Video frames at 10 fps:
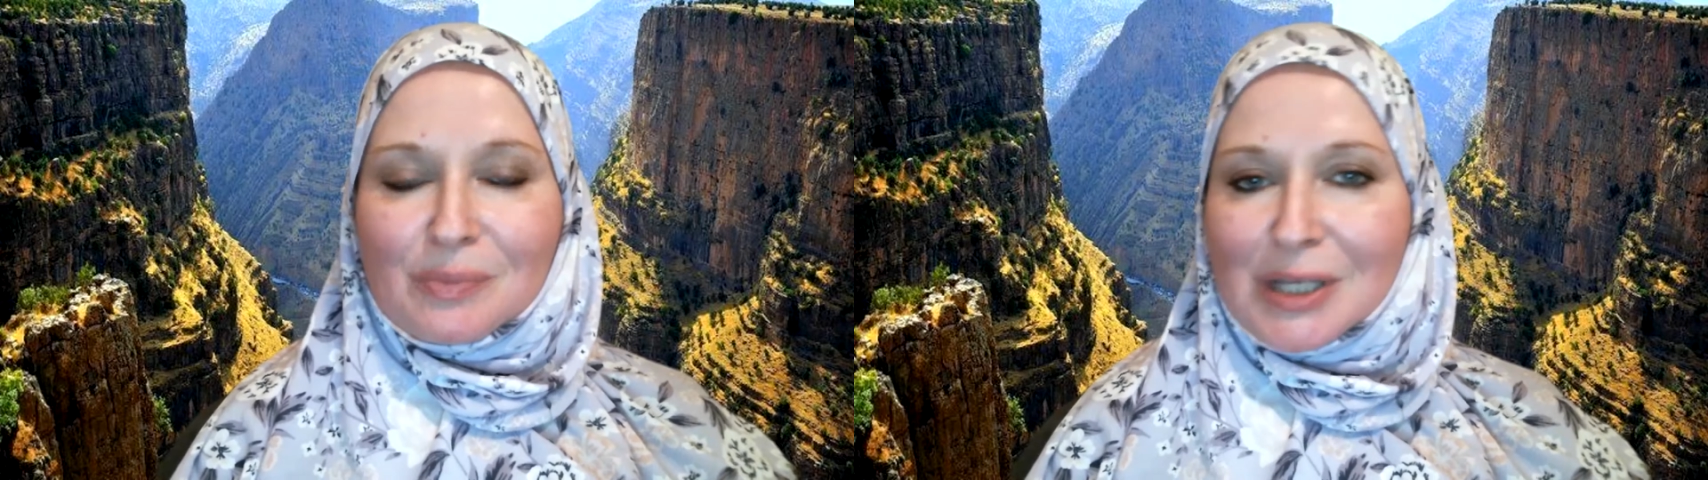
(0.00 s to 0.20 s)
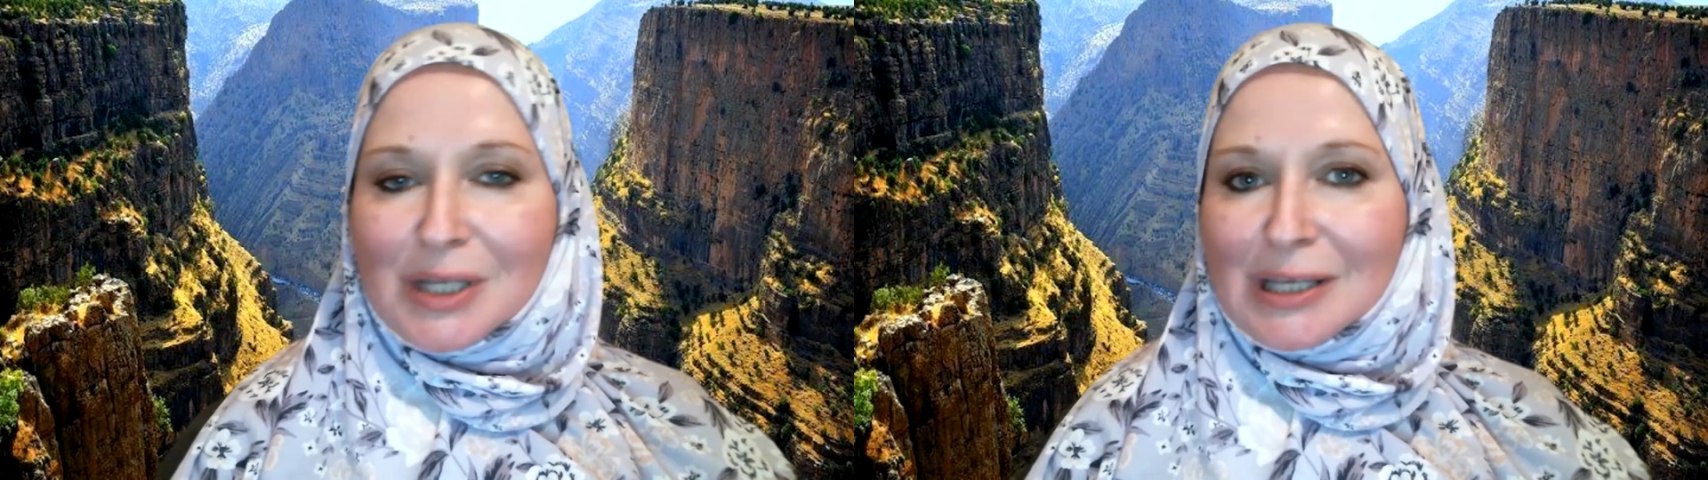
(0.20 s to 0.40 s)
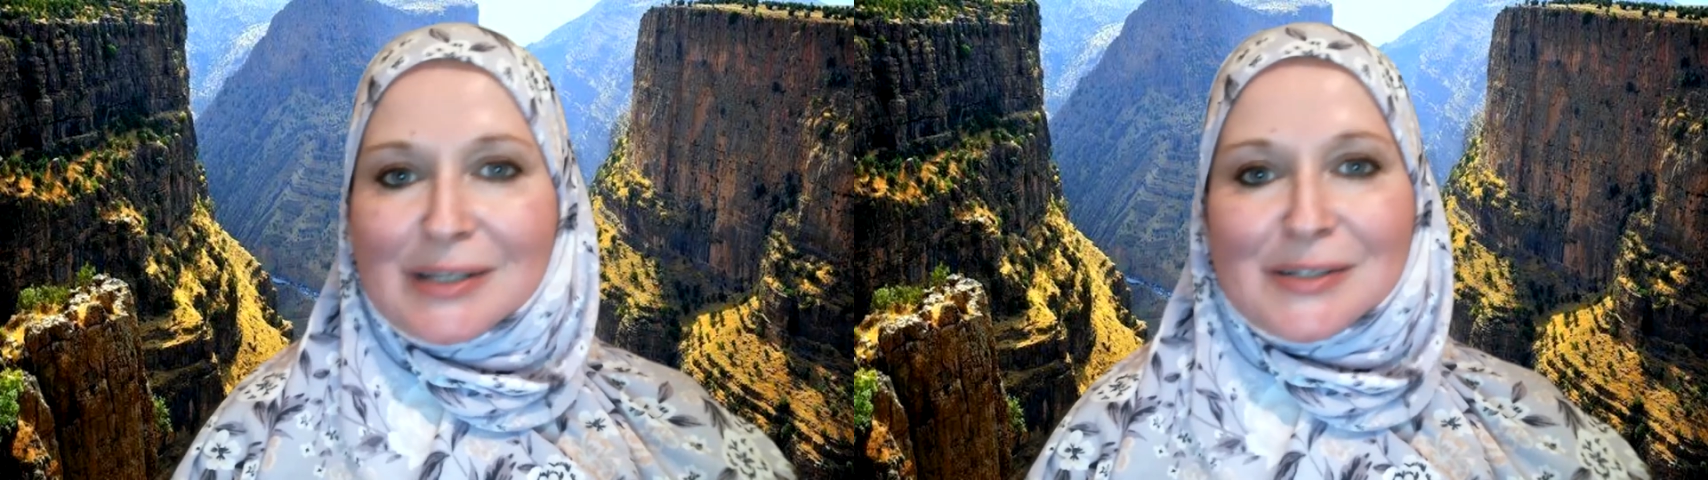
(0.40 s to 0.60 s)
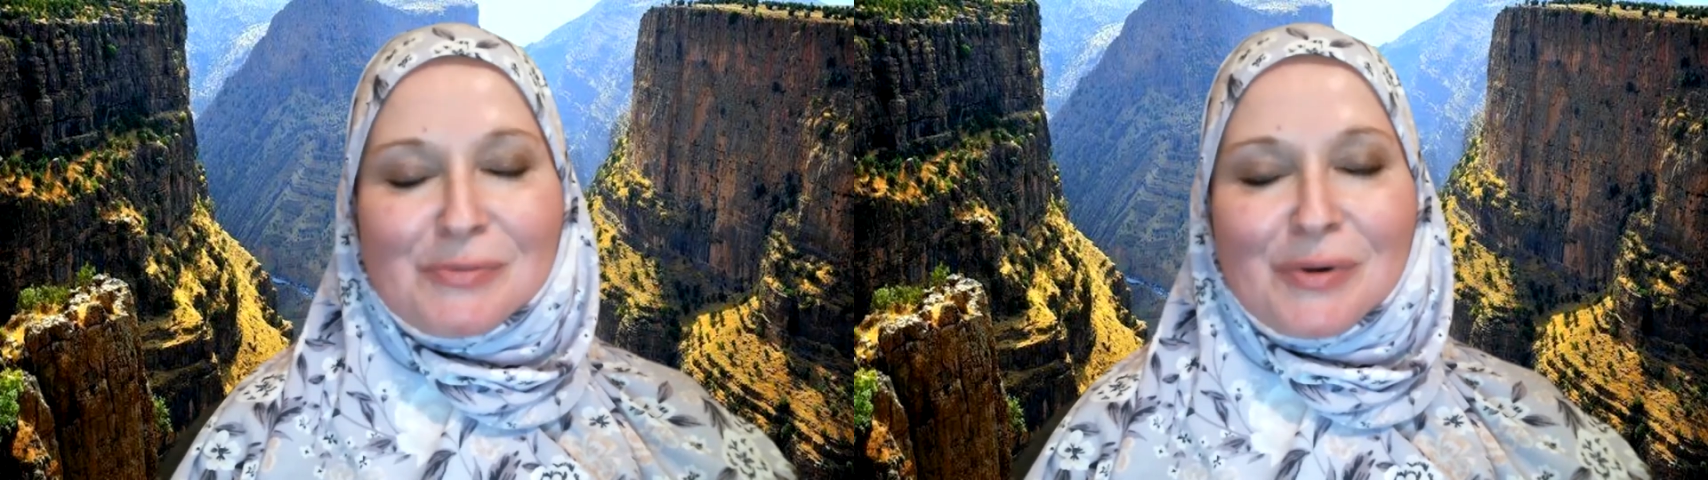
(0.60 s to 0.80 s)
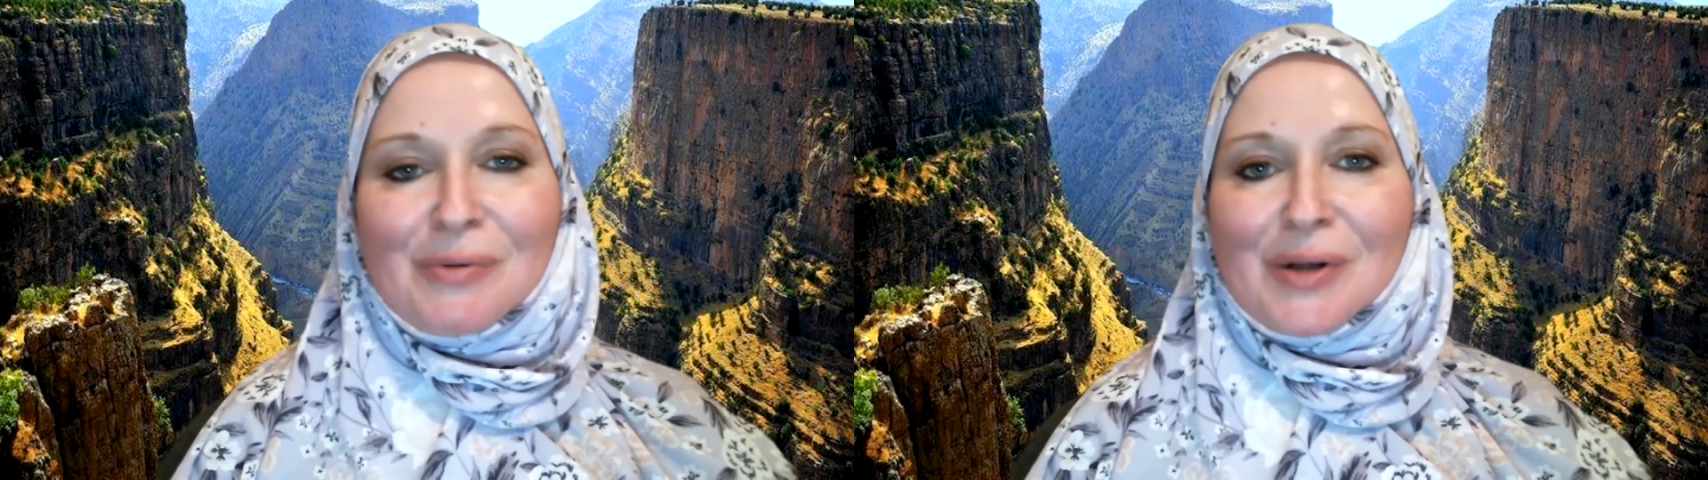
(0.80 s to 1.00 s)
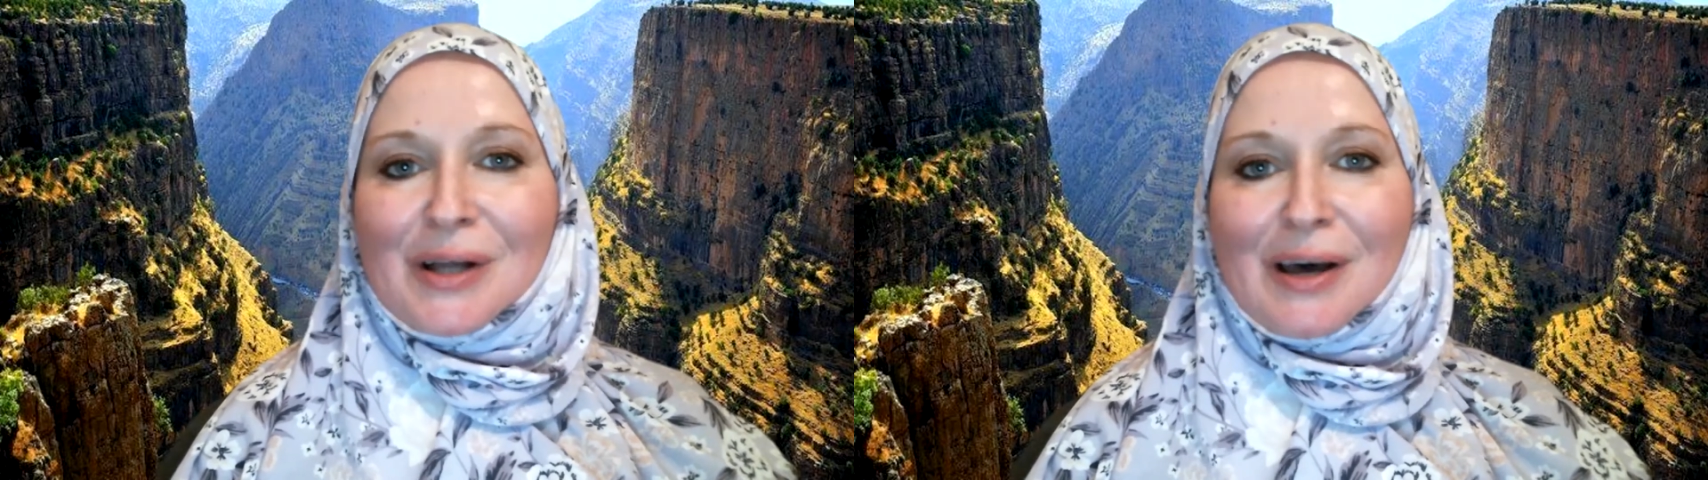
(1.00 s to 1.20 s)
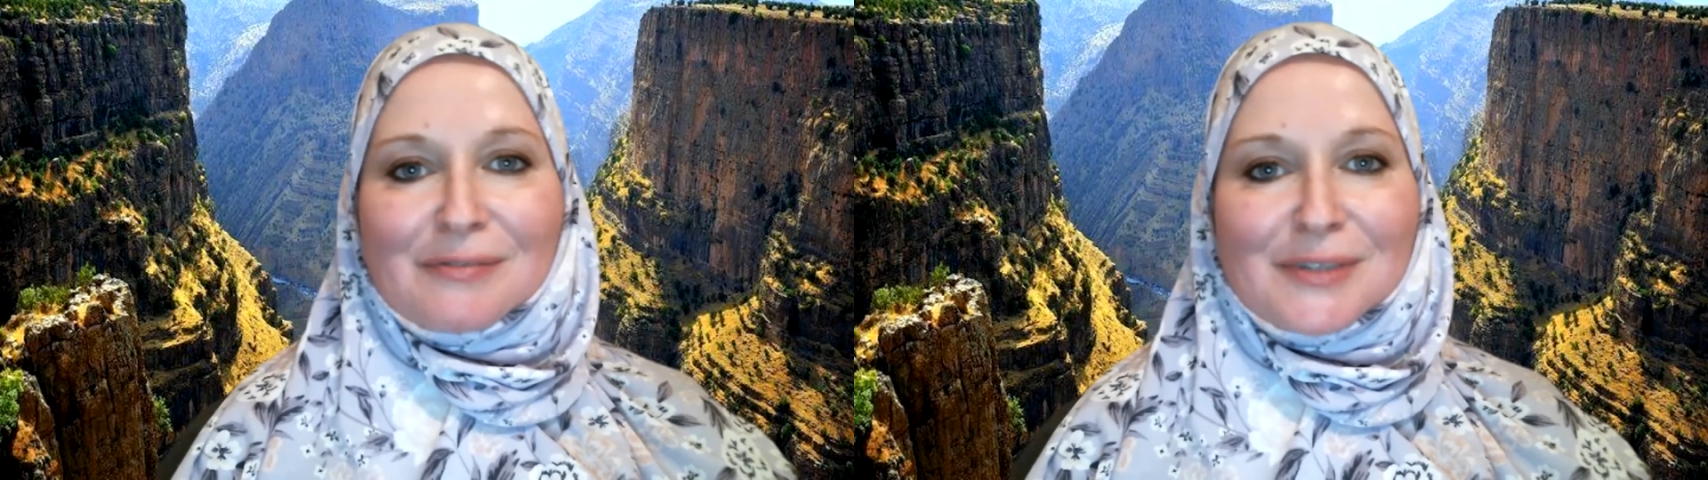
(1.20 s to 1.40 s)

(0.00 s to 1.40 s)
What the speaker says: needs, we will have